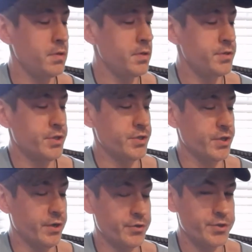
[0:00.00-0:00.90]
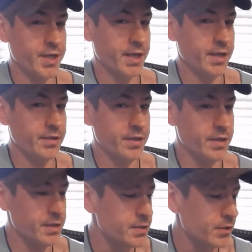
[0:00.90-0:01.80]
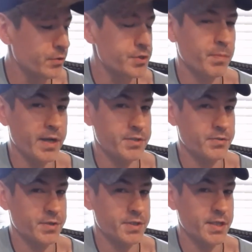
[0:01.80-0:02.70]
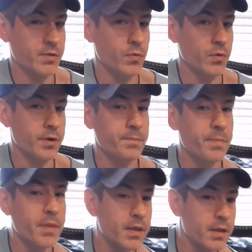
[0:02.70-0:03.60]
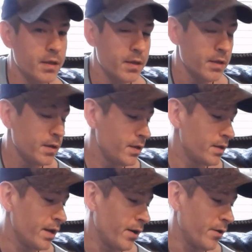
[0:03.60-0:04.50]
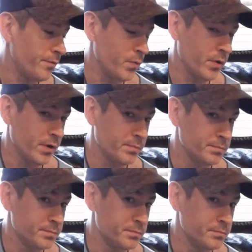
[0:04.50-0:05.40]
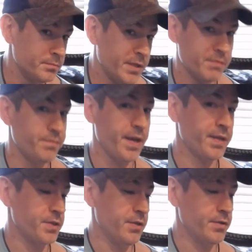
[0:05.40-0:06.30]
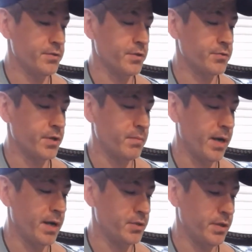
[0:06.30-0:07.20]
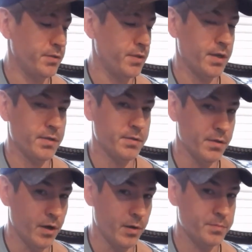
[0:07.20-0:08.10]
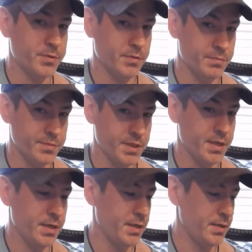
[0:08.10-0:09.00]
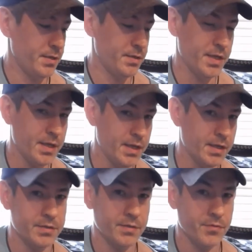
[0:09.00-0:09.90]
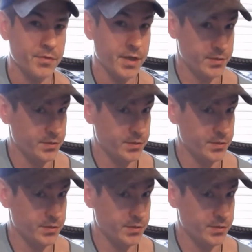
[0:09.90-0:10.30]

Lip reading: Just understanding these little spots on a C chord. Now, if you want to get fancy, you can start trying to modulate that up to D and E and different things.